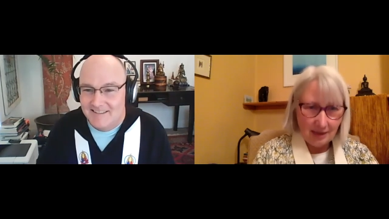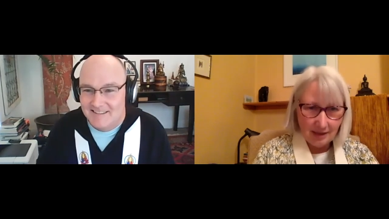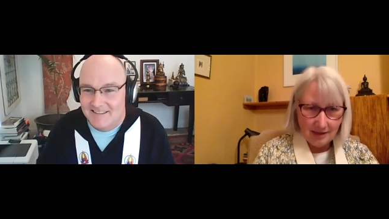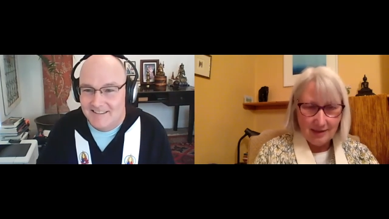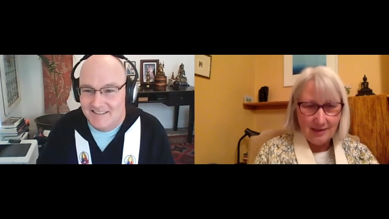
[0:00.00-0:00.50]

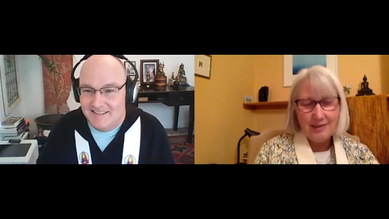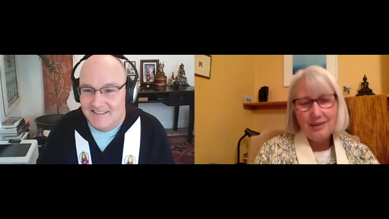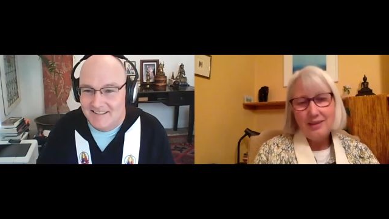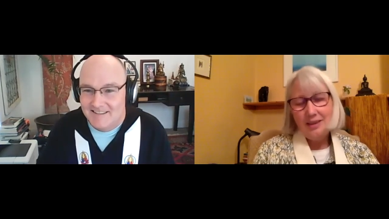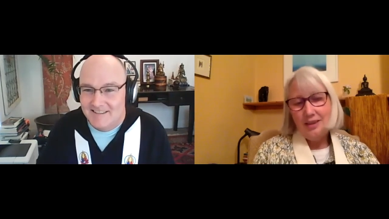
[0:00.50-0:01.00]
Speaker 1: us
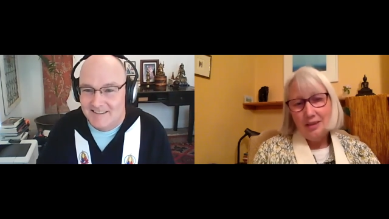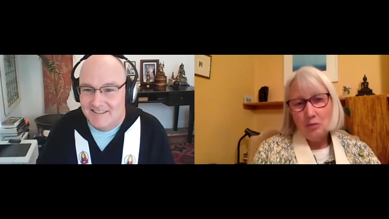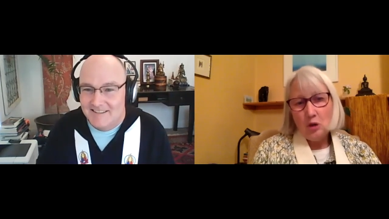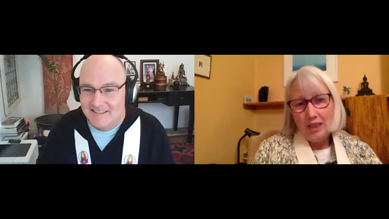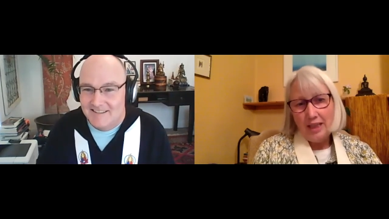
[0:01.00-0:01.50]

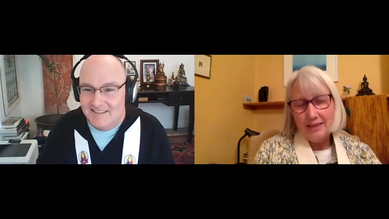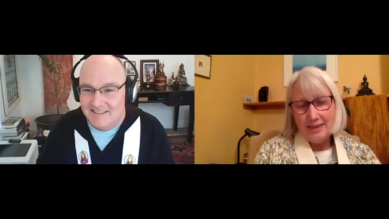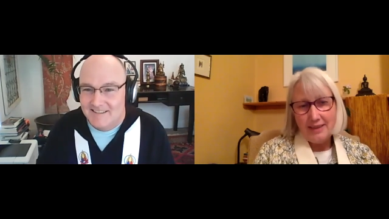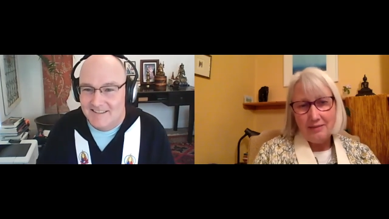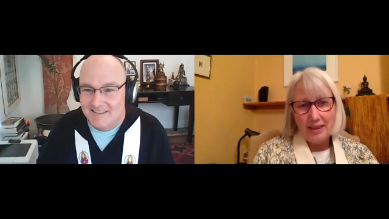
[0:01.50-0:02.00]
more
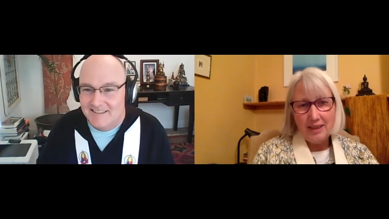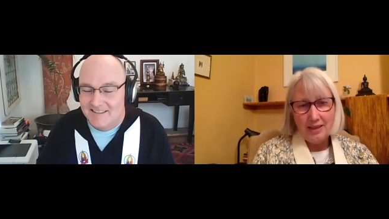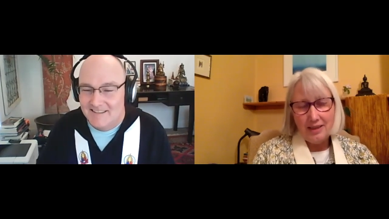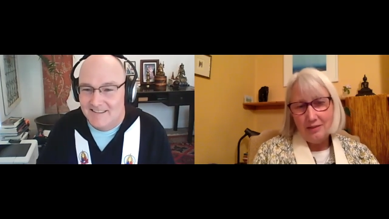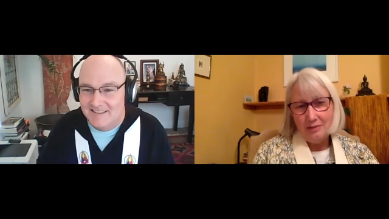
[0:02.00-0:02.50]
closely with
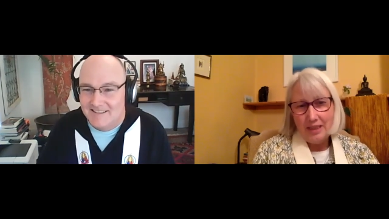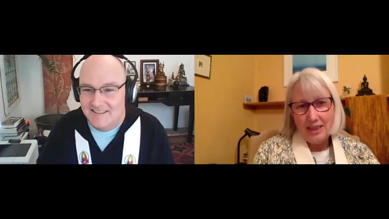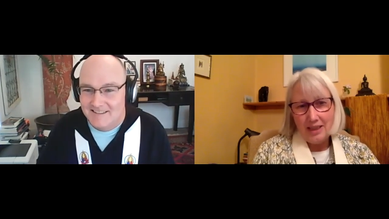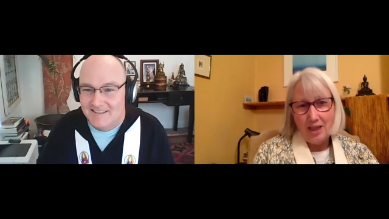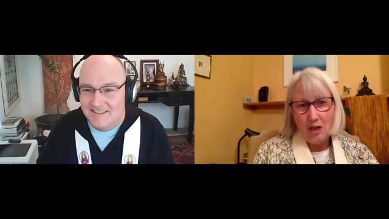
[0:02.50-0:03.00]
the
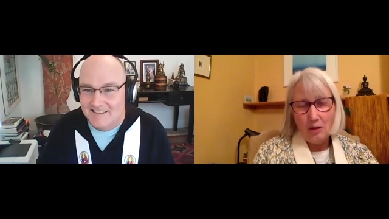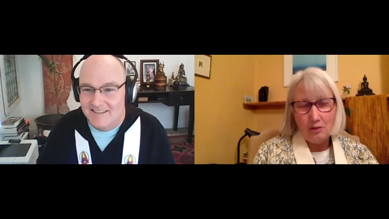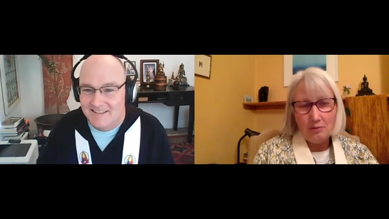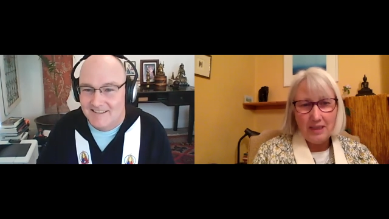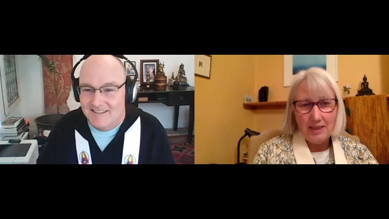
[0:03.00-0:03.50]
goal,
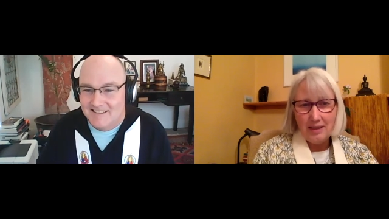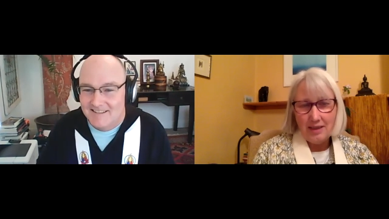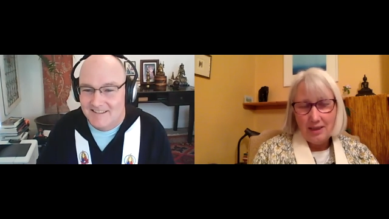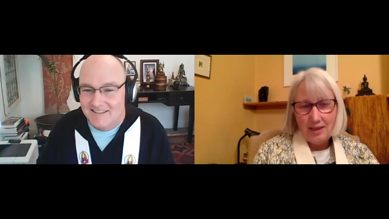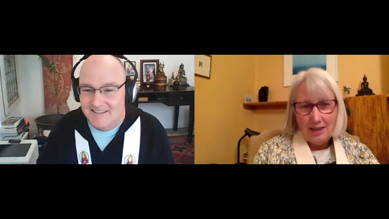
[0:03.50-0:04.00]
with
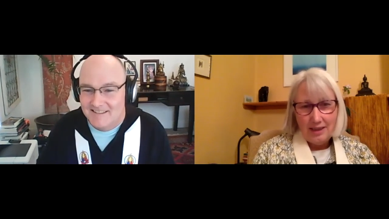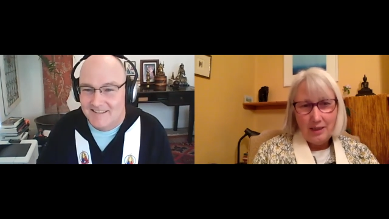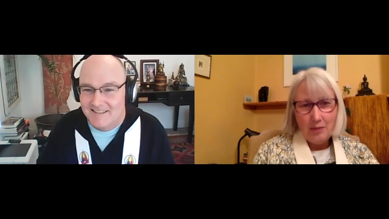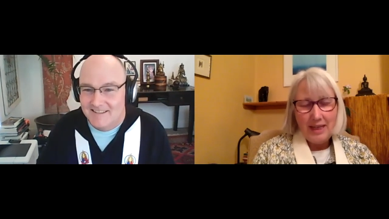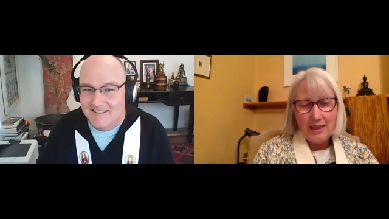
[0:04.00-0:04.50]
the
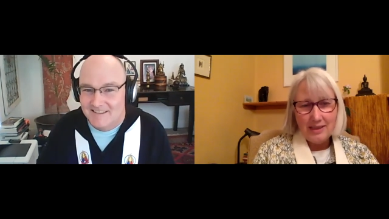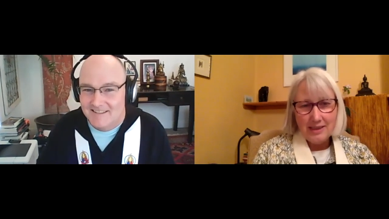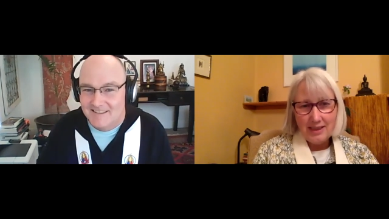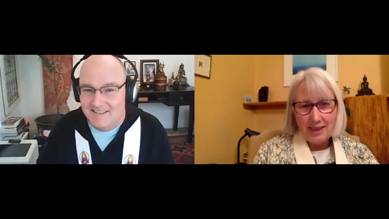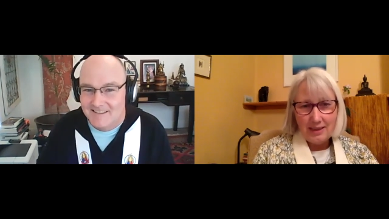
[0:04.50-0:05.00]
awakened
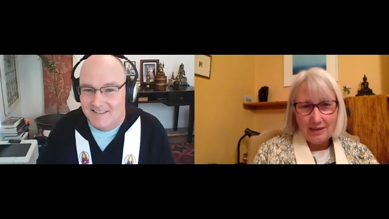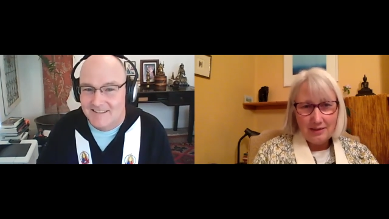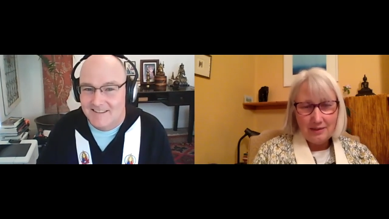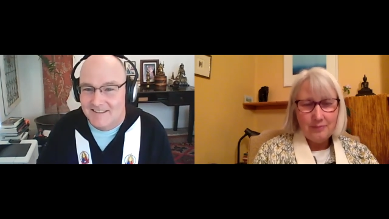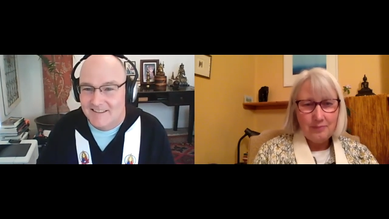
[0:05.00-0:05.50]
state.
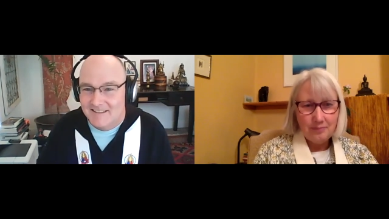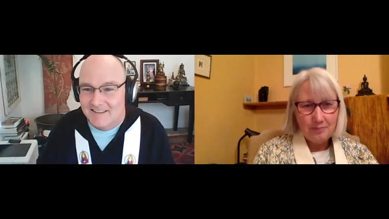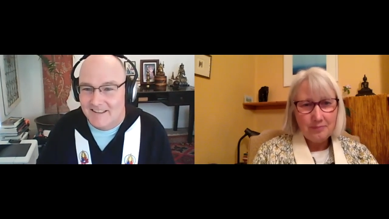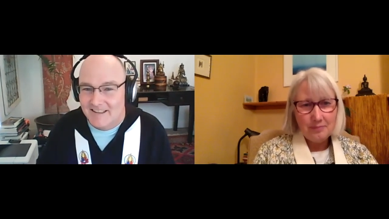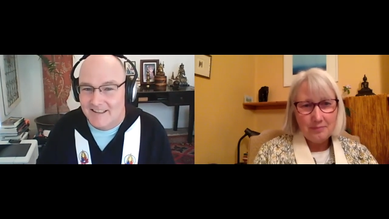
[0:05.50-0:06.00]

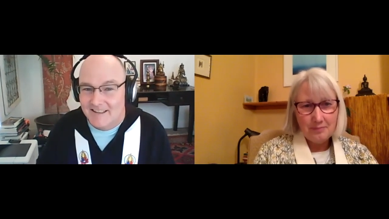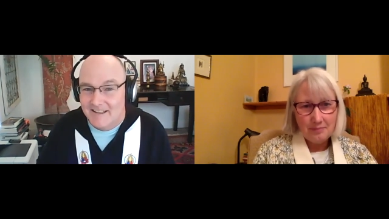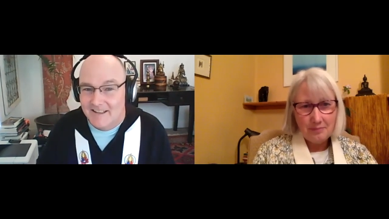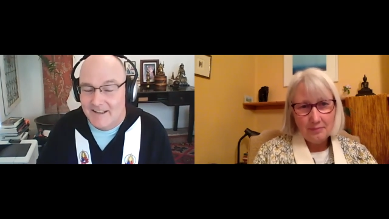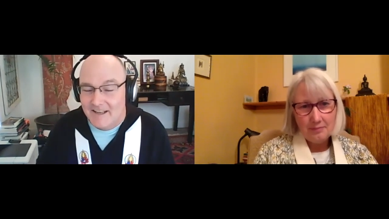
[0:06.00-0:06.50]
Speaker 2: Yeah.
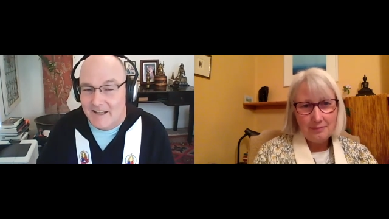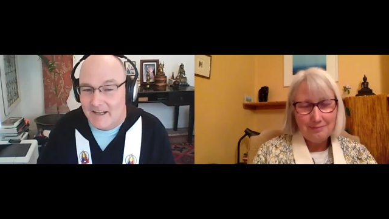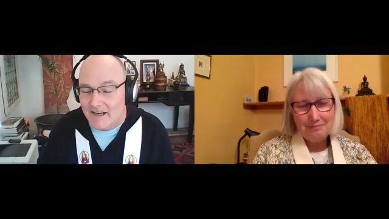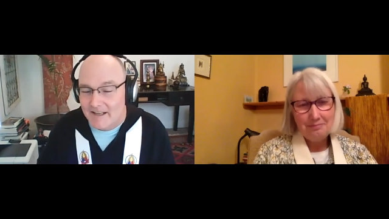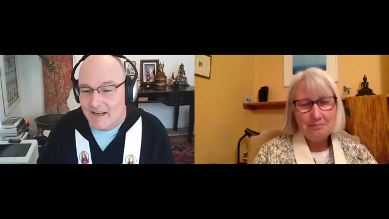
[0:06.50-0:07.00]
And
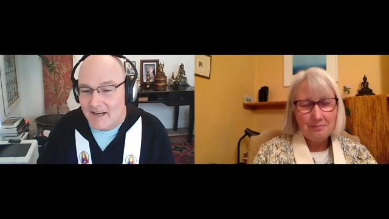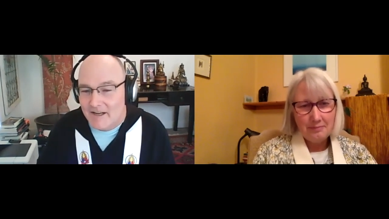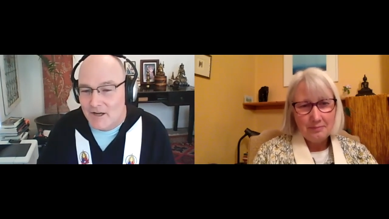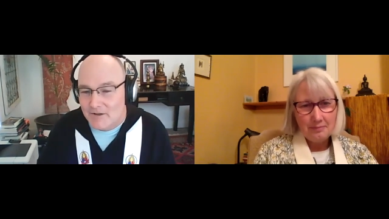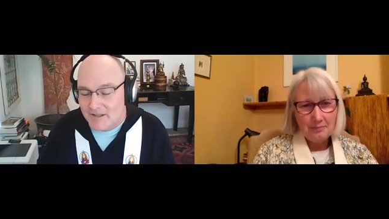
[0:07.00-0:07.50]
I
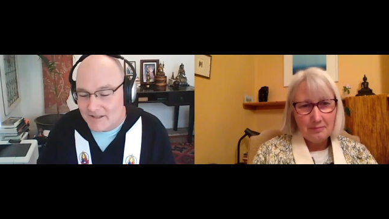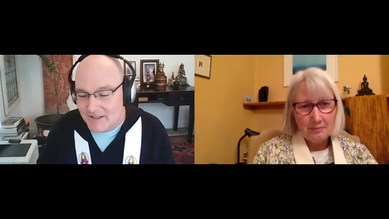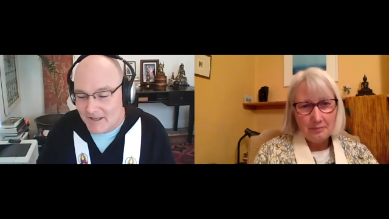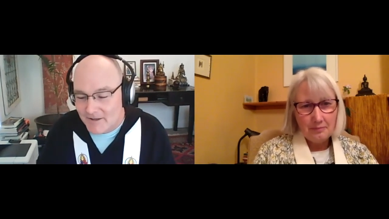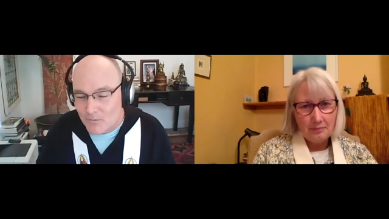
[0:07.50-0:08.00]
know that
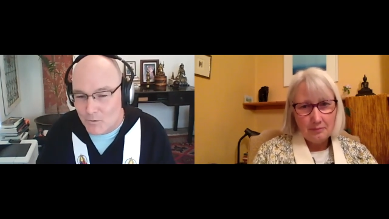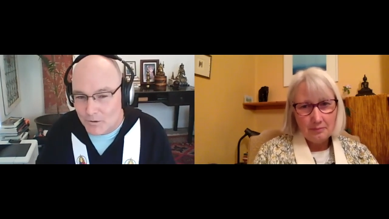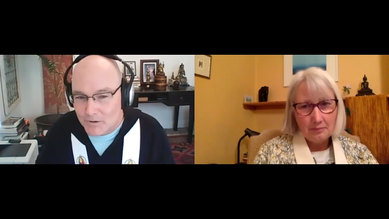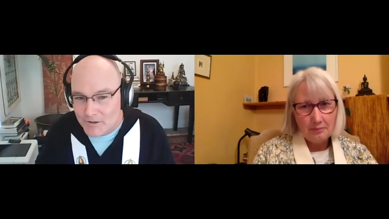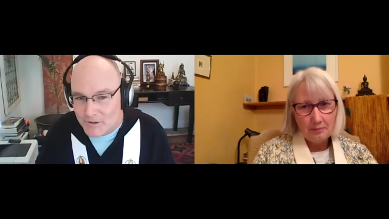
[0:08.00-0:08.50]
the
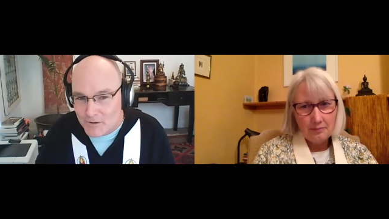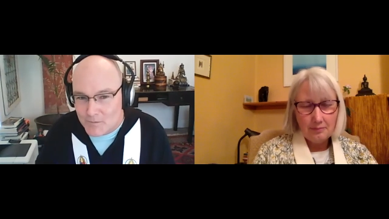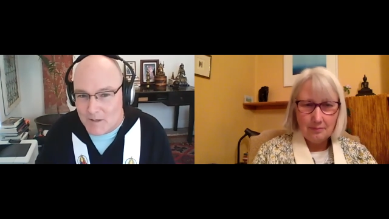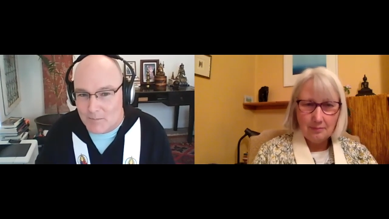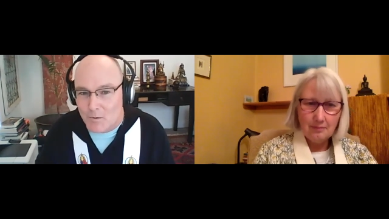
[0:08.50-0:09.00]
world could use
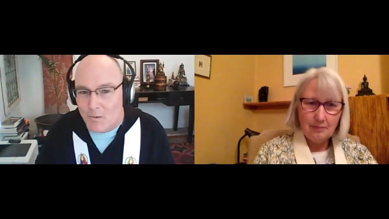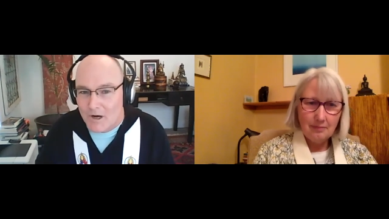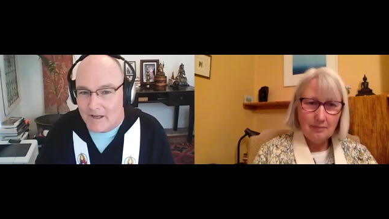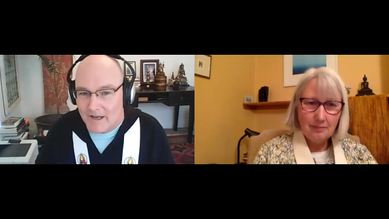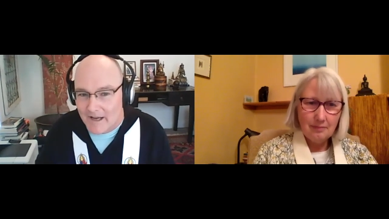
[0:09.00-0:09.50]
people
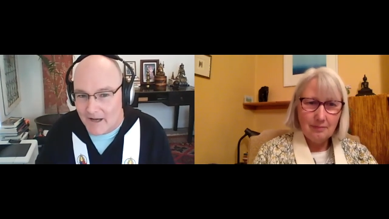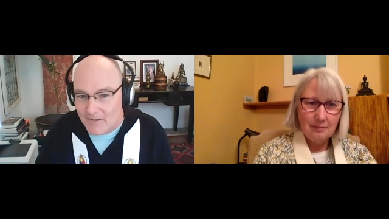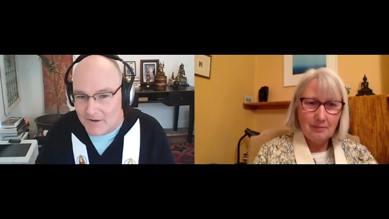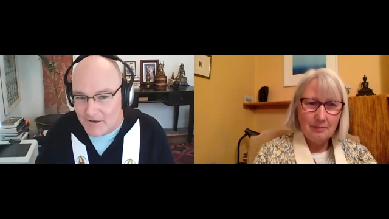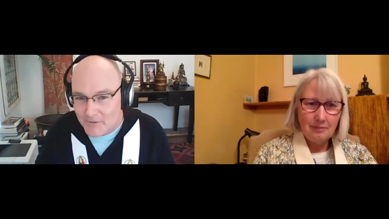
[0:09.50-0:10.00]
walking out
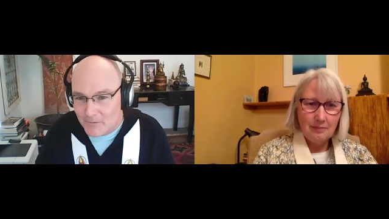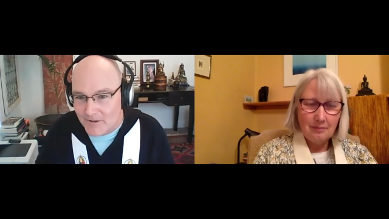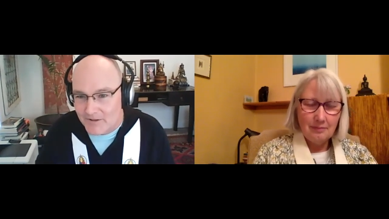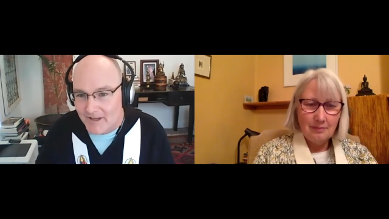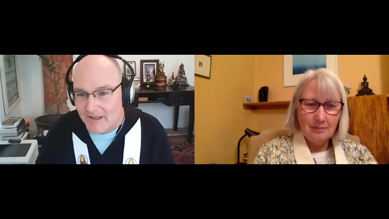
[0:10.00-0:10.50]
there
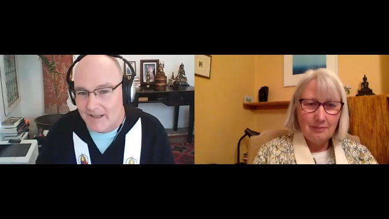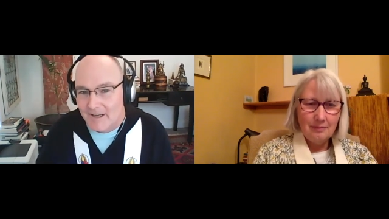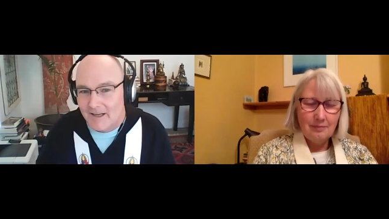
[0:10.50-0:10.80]
with a